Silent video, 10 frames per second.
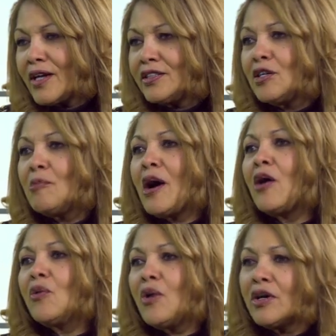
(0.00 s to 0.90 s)
idea
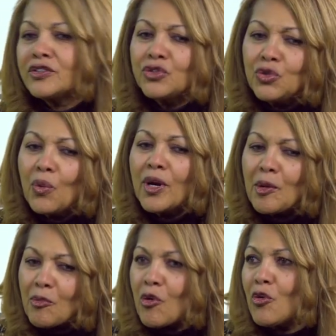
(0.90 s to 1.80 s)
about us doing a
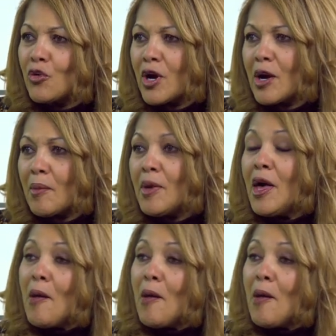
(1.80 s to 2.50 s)
program,